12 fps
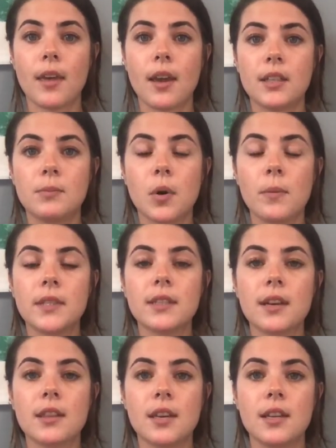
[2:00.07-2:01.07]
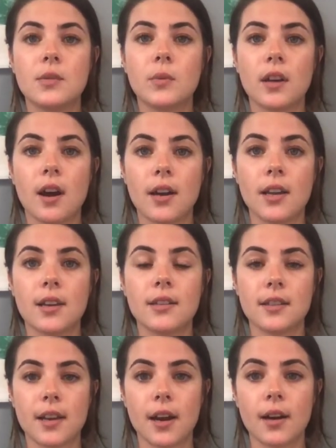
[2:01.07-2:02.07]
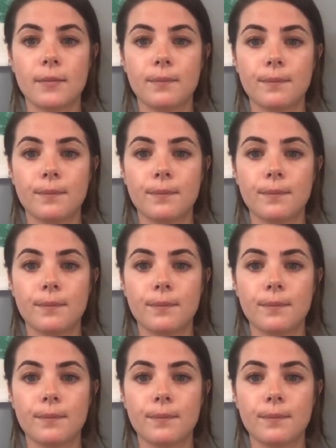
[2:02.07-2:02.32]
It's moments like these when Cuddy is there.